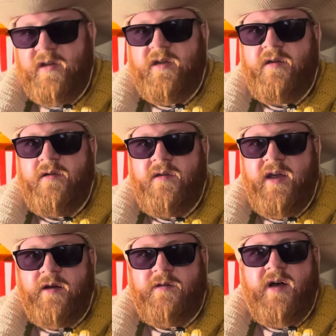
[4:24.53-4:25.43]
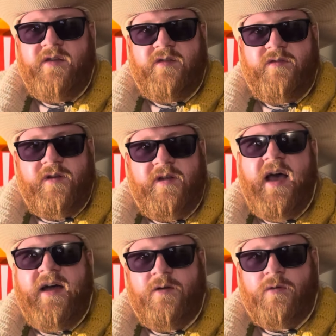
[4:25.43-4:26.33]
care less if it had a
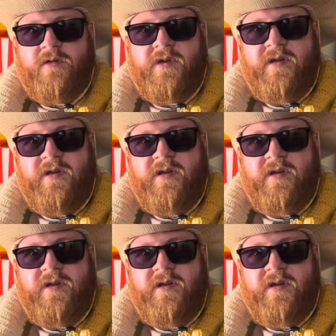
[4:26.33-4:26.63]
release.